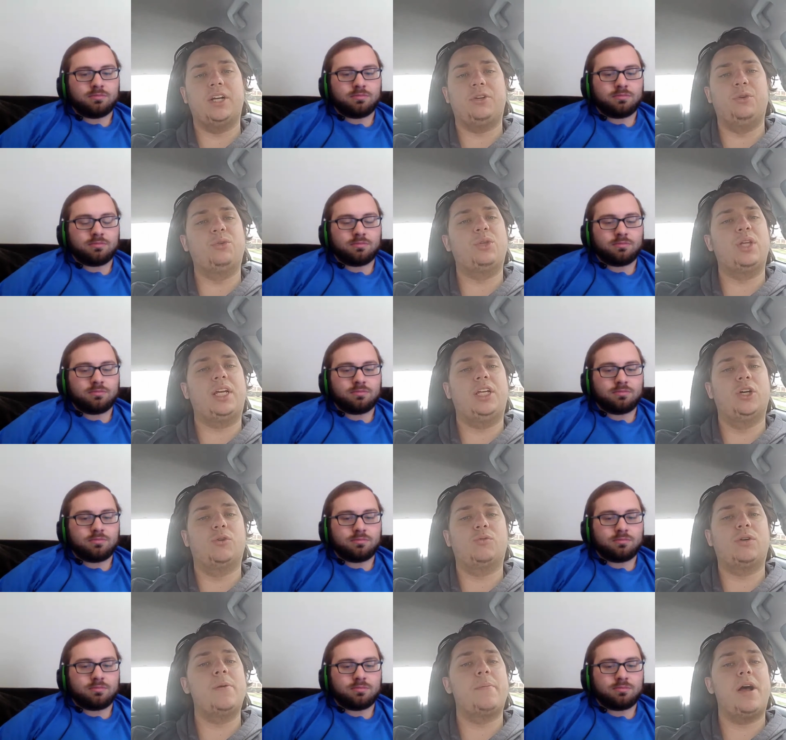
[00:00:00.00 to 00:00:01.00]
Speaker 1: because I do think
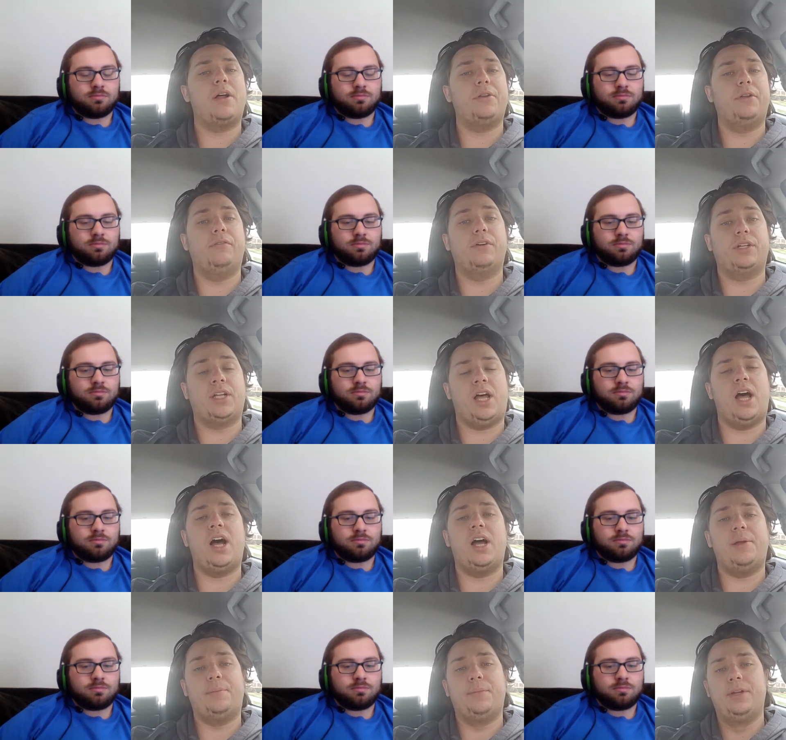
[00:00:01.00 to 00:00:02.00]
he'll rebound over
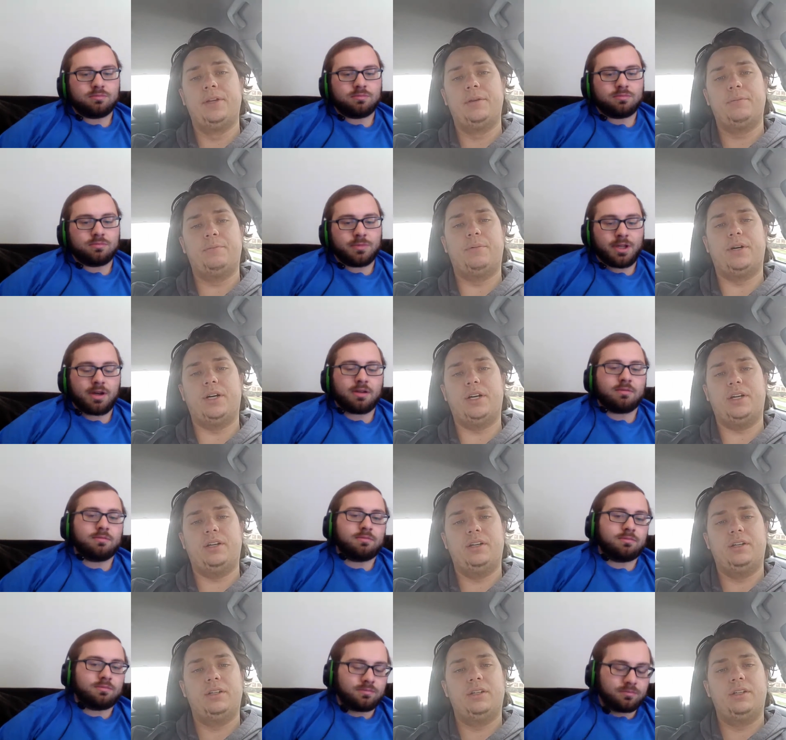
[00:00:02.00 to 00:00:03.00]
time.
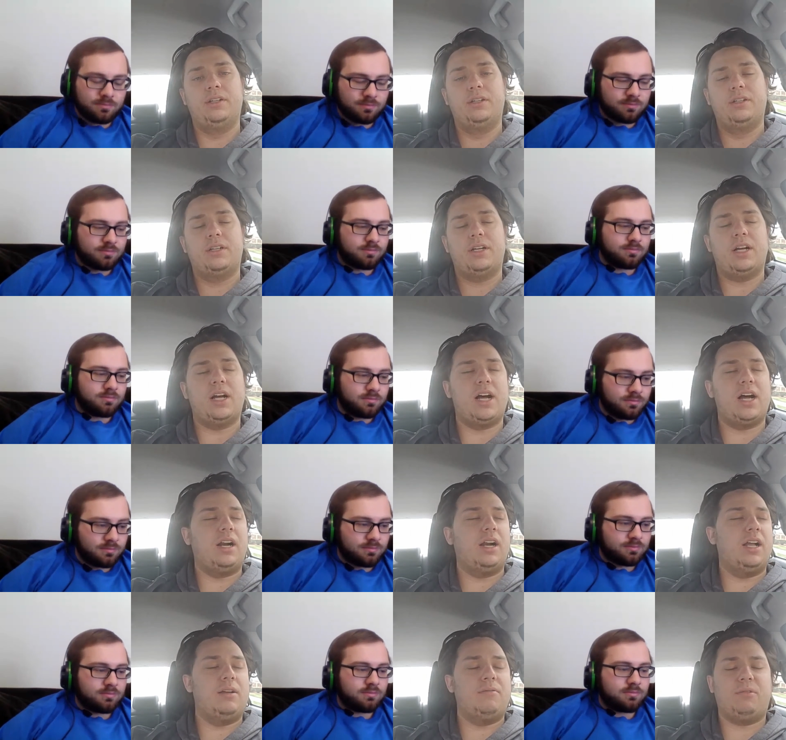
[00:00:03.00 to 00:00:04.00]
But
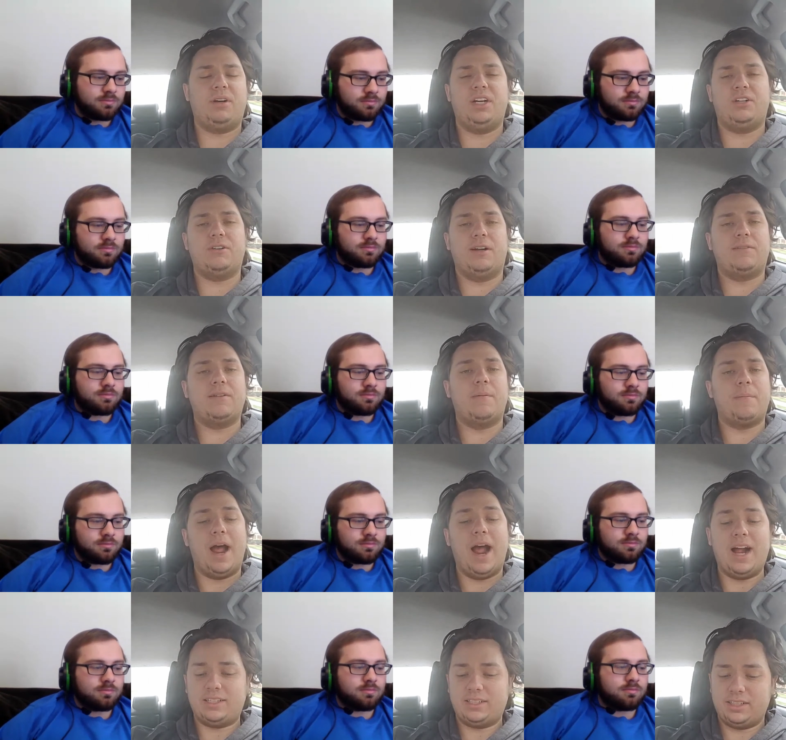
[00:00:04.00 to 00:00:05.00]
uh, and redraft, I'm
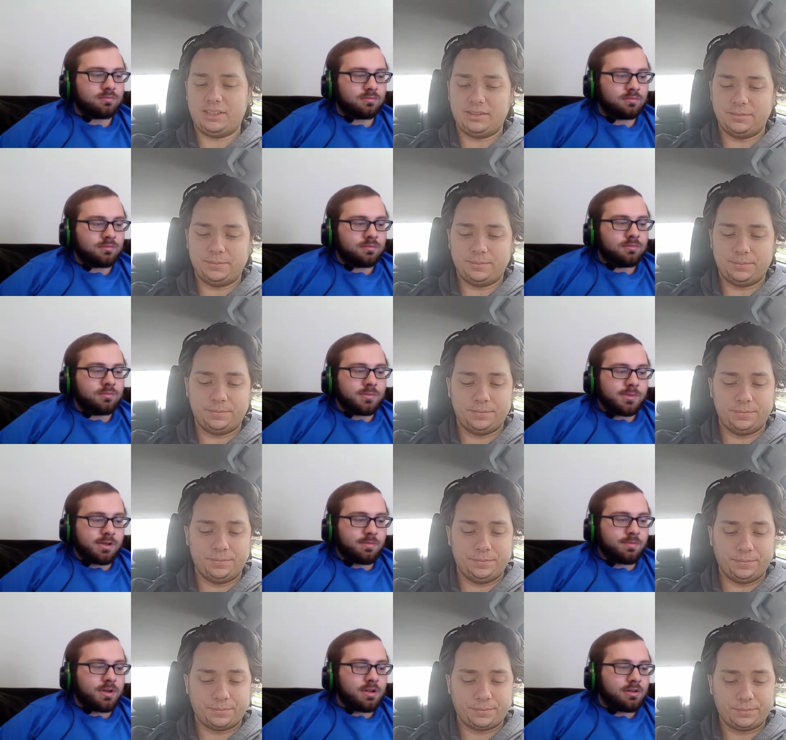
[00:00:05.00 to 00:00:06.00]
passing.
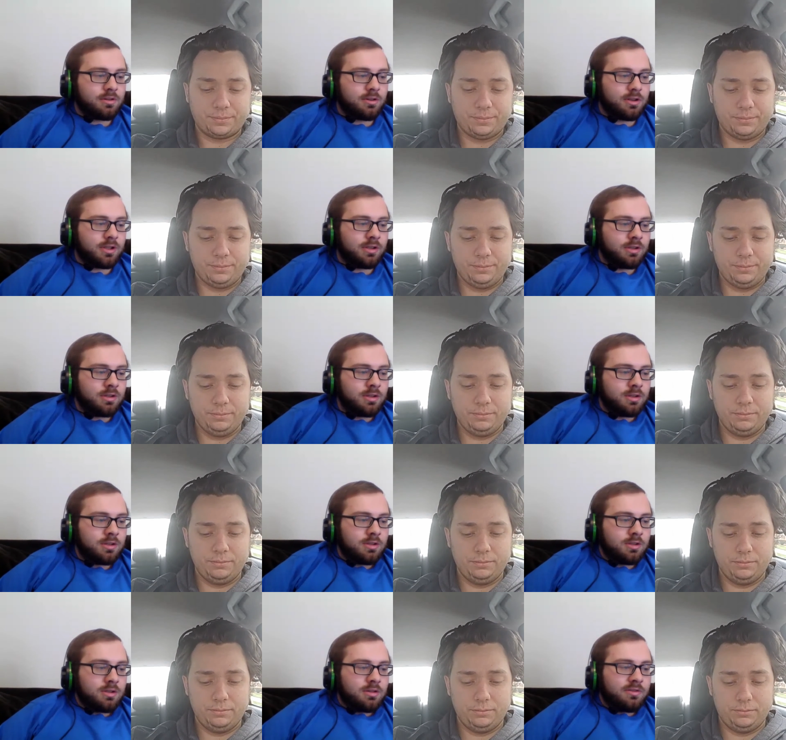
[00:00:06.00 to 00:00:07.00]
Speaker 2: Yep, I agree.
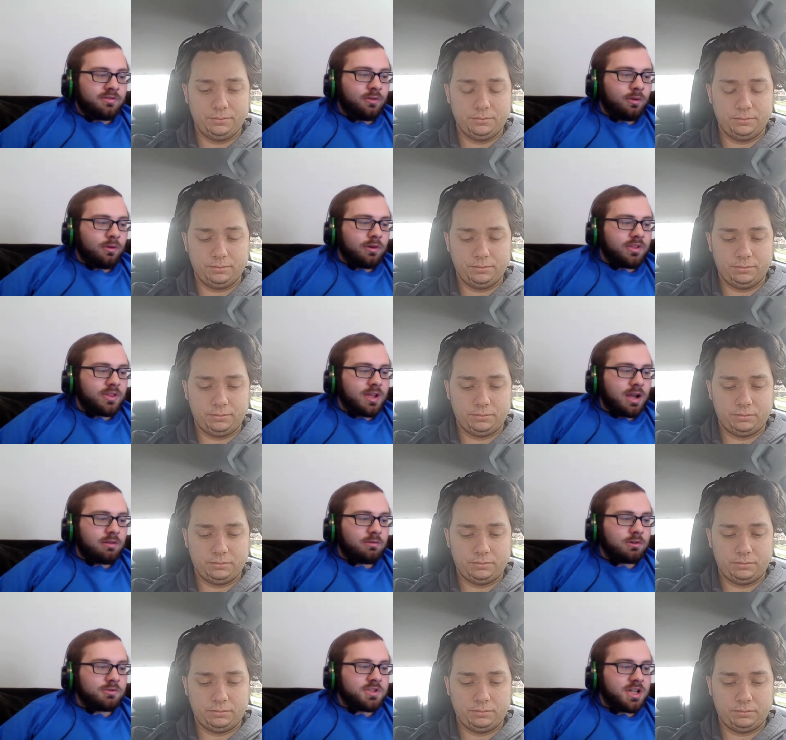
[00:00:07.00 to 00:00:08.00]
Fourth in
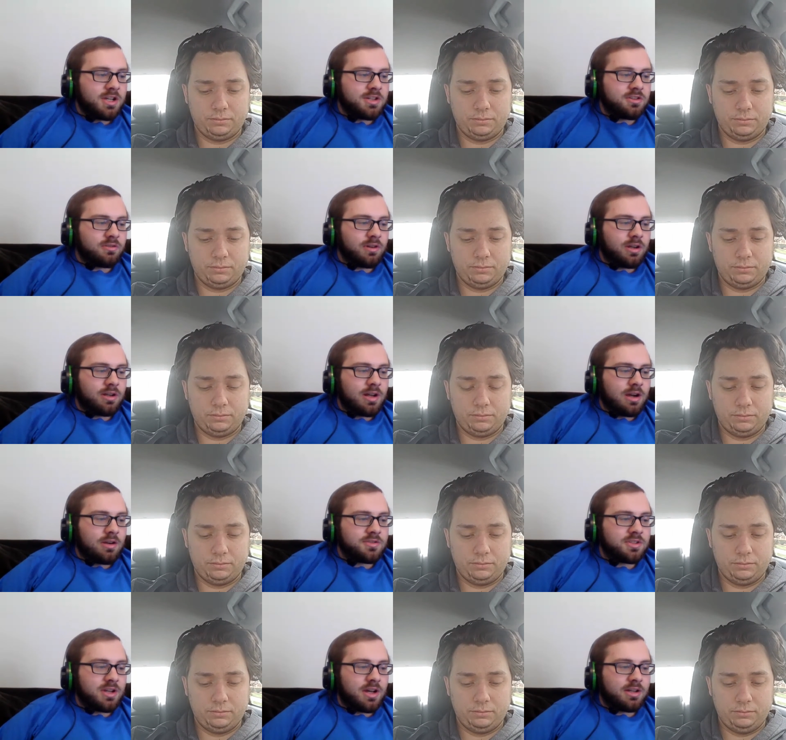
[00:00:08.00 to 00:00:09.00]
that rotation right
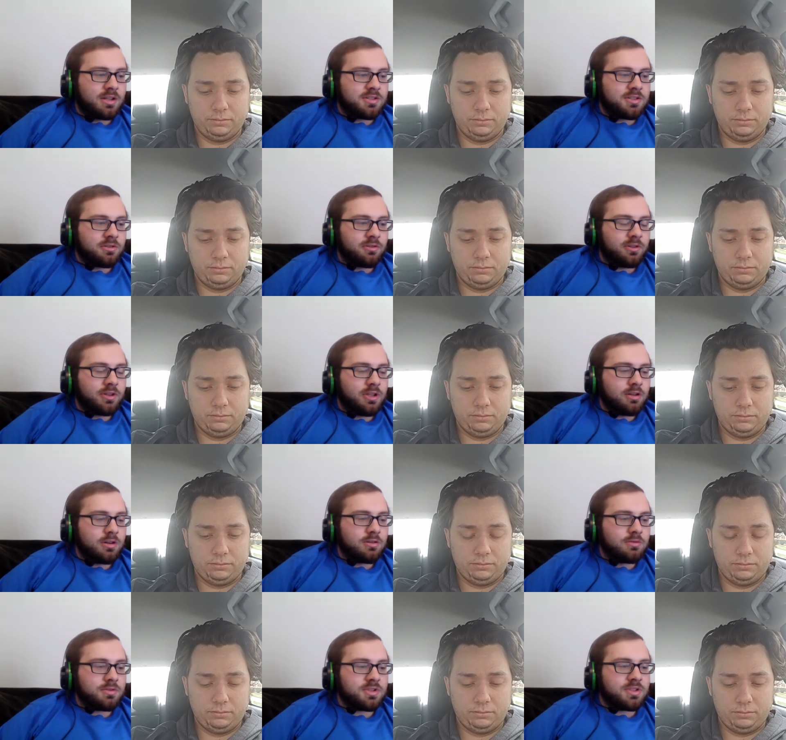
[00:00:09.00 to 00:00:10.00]
now is Yonny
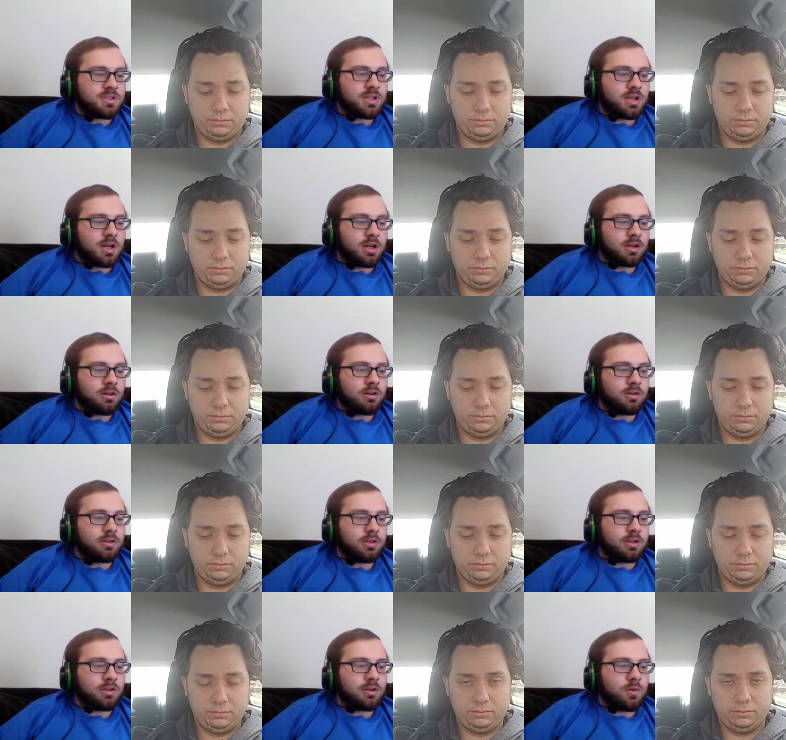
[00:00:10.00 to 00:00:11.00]
Chirinos, uh,
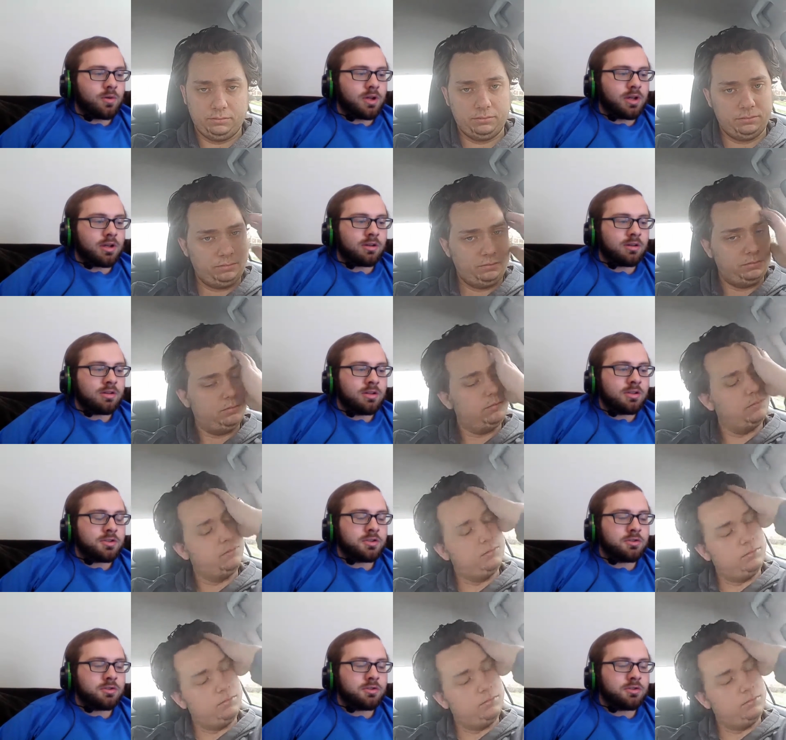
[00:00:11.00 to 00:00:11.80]
currently going